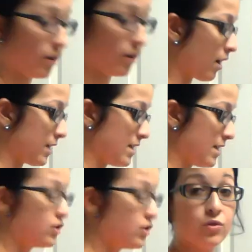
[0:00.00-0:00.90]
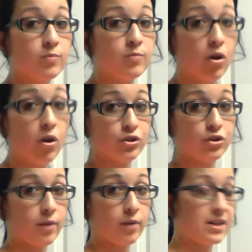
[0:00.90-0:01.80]
got into the smaller
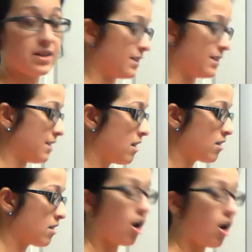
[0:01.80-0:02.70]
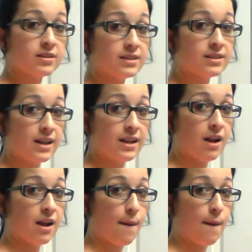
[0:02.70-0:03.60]
jar because it condensated
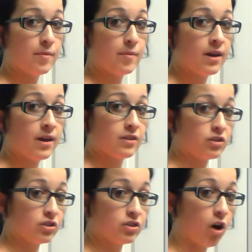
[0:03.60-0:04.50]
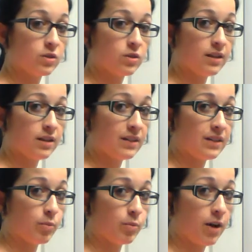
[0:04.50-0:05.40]
up. The salt was left at
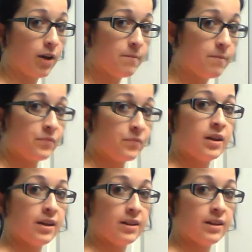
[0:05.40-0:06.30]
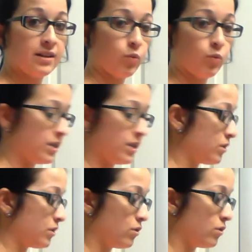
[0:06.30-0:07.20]
the bottom, and then it went
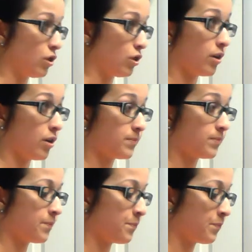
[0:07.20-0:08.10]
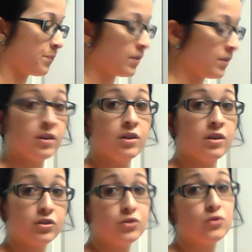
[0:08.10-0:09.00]
into the jar.
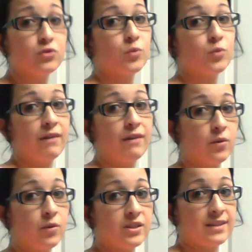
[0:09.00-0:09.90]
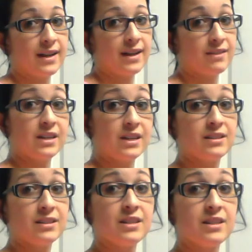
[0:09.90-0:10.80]
The students will have fun with this activity. It's
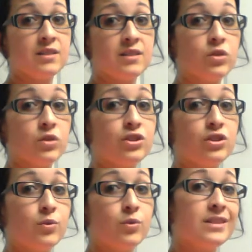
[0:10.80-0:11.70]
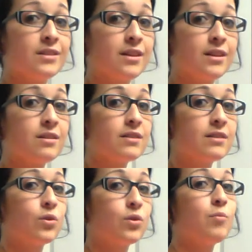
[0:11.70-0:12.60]
an easy one to do inside the
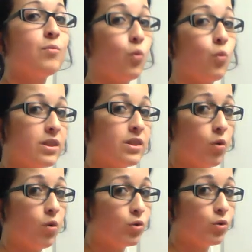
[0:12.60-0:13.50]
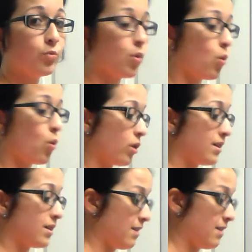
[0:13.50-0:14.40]
classroom with a whole group or
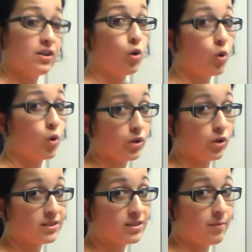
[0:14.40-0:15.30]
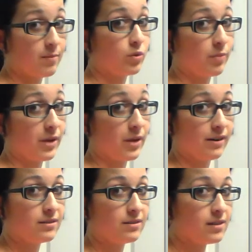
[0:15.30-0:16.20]
even a homework assignment with
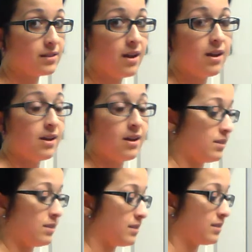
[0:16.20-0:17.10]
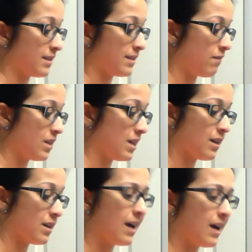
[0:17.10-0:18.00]
parents. This activity
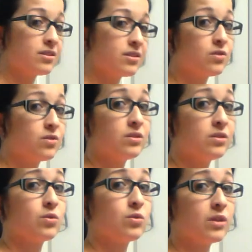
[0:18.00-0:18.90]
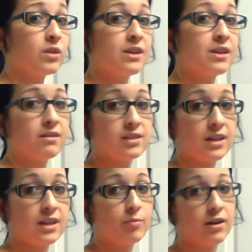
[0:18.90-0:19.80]
allows the students to really think outside
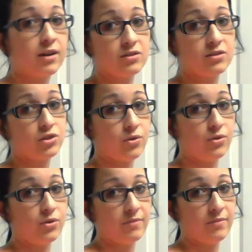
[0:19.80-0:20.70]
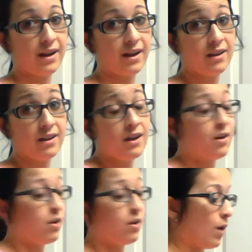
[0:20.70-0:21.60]
the box and show them that
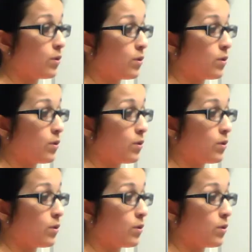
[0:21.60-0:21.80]
while we